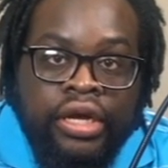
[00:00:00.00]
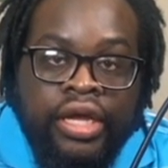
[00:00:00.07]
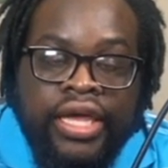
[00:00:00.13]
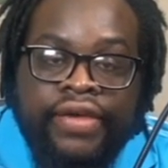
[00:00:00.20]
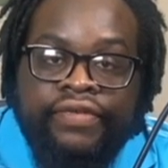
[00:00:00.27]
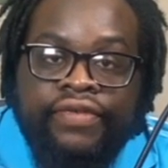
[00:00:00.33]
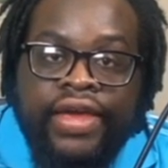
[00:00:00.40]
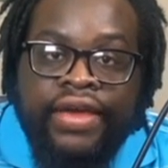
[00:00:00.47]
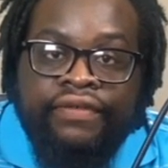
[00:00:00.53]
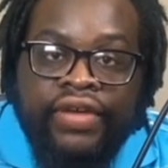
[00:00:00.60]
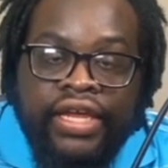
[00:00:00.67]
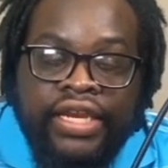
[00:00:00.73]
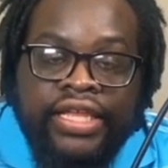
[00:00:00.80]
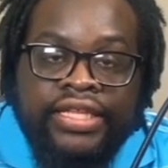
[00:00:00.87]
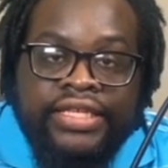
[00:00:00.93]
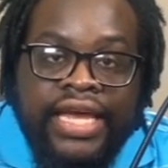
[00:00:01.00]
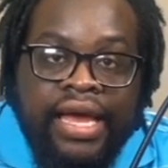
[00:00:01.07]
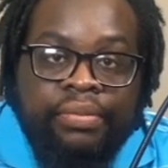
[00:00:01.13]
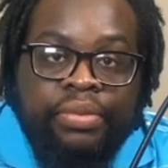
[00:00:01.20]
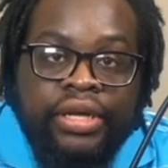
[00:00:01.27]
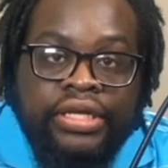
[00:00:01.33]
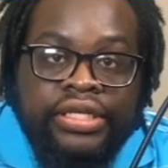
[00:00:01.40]
if you have any
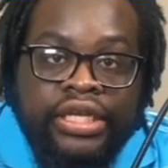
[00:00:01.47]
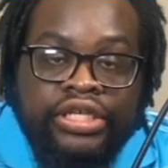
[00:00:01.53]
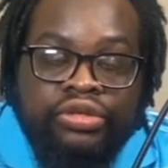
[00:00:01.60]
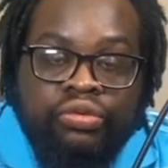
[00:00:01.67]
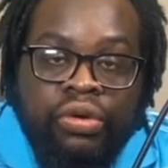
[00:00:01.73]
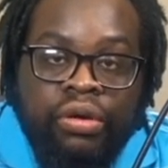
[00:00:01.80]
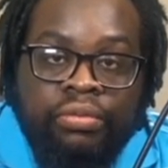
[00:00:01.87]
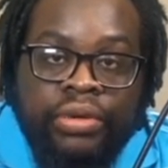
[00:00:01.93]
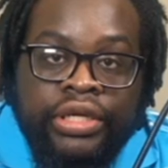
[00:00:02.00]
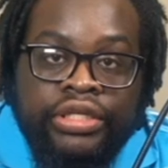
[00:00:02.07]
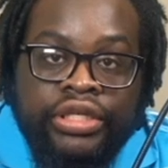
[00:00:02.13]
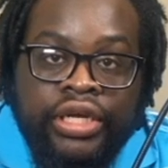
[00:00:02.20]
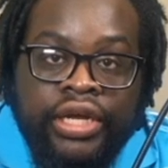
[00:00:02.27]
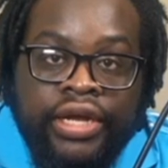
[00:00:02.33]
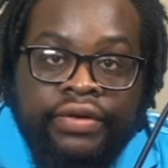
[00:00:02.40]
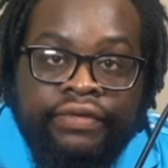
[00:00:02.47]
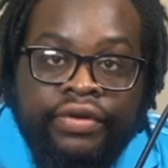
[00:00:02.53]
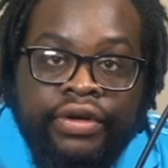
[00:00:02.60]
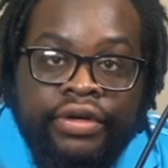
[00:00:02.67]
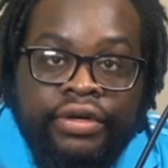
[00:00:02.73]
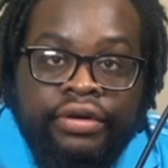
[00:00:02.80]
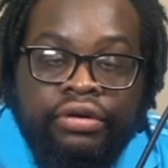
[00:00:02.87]
topics that you want me to cover,